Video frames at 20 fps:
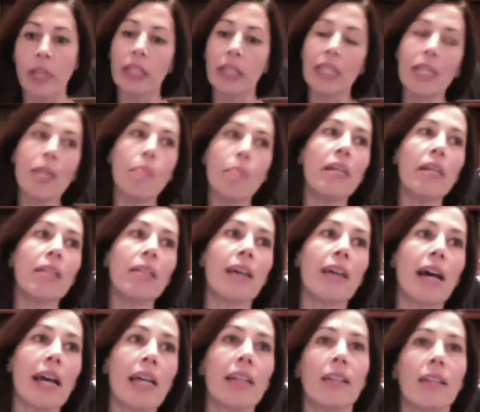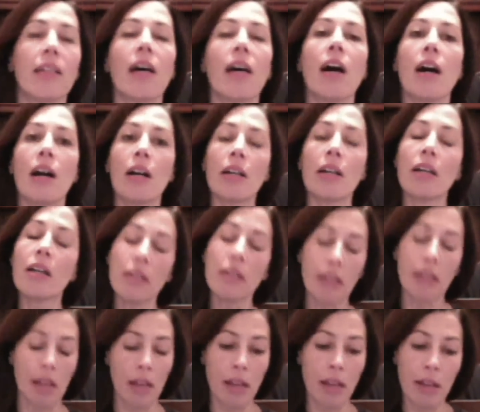Keeping a diet log
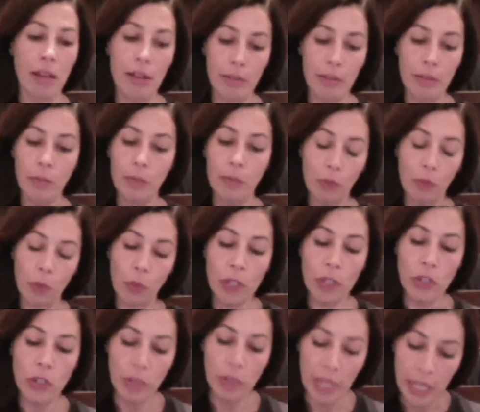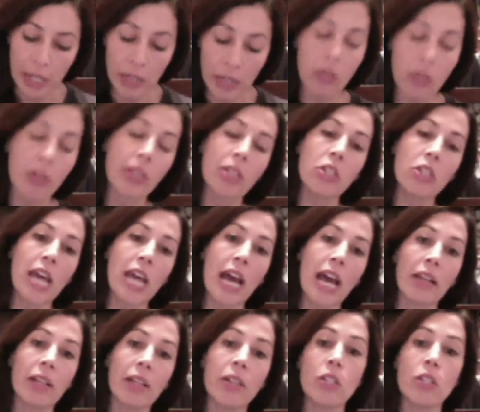for what you're eating during the
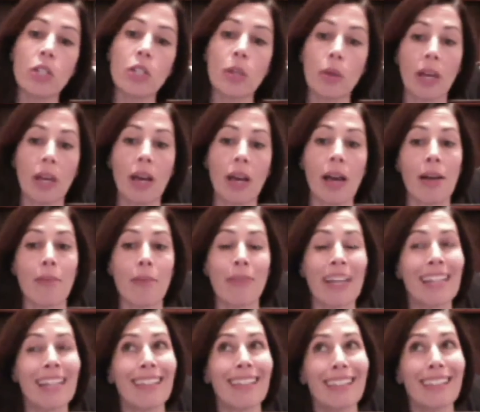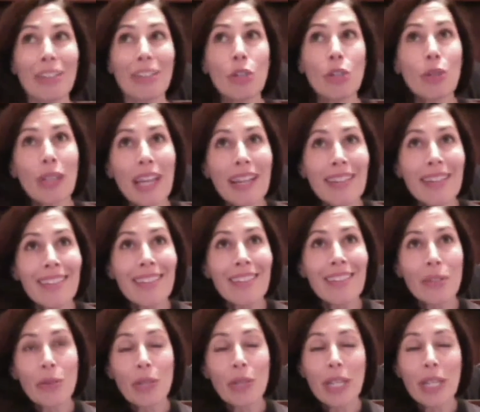challenge. It's a little too late
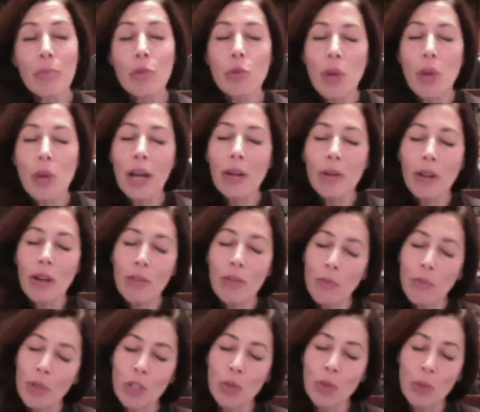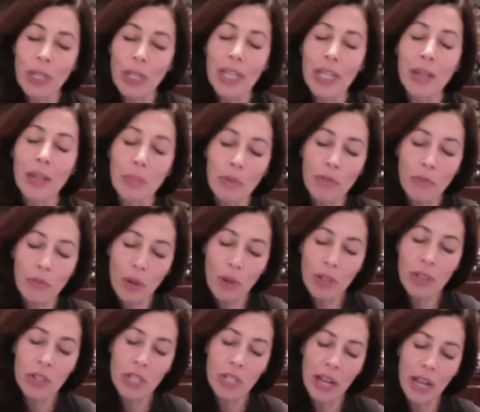to keep track of what you were eating before
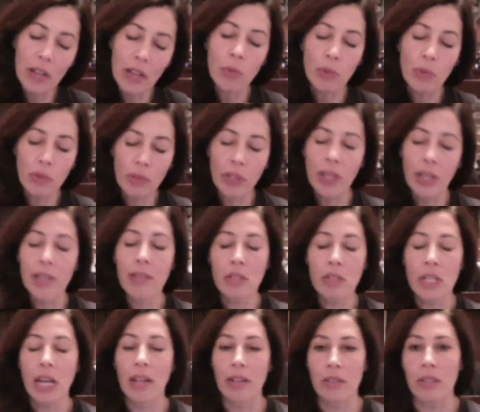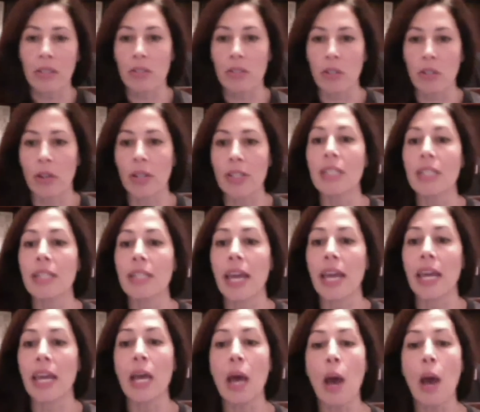the challenge. We realize the challenge has started today.